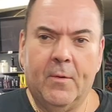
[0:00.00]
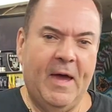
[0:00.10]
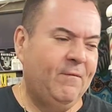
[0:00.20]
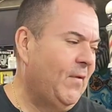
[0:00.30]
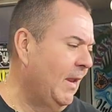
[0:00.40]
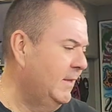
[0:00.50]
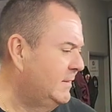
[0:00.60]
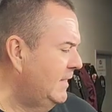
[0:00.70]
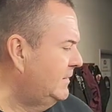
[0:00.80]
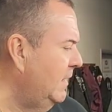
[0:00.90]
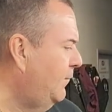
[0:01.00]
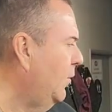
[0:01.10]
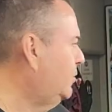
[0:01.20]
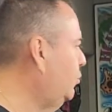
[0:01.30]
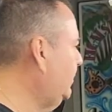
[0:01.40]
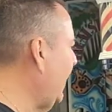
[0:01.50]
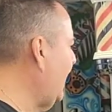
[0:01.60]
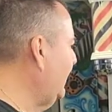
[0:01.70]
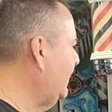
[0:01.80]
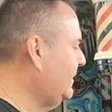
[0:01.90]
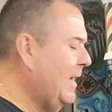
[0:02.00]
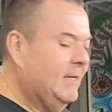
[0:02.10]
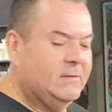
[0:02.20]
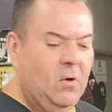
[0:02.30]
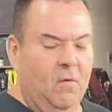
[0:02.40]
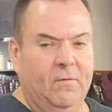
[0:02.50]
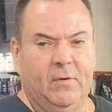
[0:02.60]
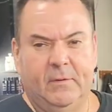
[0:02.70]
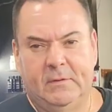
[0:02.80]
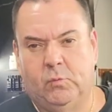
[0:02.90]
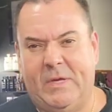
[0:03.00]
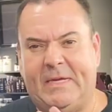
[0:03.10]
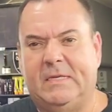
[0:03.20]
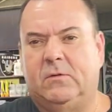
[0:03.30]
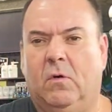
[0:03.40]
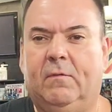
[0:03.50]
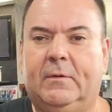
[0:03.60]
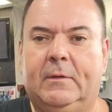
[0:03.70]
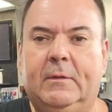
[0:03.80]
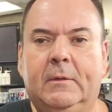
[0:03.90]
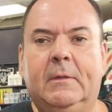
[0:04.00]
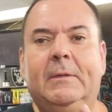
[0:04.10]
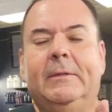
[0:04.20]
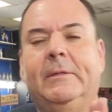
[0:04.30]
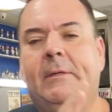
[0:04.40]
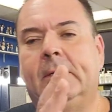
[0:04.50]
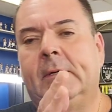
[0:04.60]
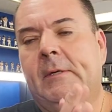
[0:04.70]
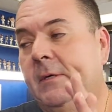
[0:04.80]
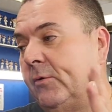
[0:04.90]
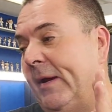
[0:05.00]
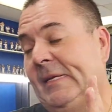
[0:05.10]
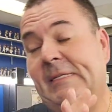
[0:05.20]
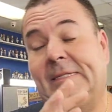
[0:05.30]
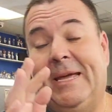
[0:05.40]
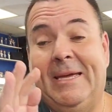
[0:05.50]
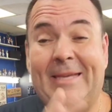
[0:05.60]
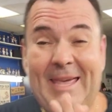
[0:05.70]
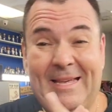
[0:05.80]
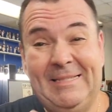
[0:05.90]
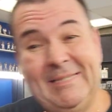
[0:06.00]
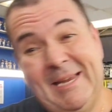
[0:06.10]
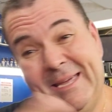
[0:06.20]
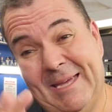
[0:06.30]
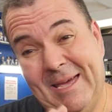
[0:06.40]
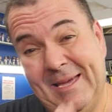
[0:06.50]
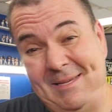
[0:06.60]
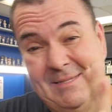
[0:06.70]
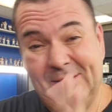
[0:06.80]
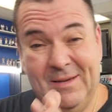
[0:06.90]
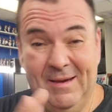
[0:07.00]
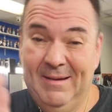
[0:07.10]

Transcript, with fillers: right, fellas, that's it for today. This day is over. This week is over. Crazy day again today, guys.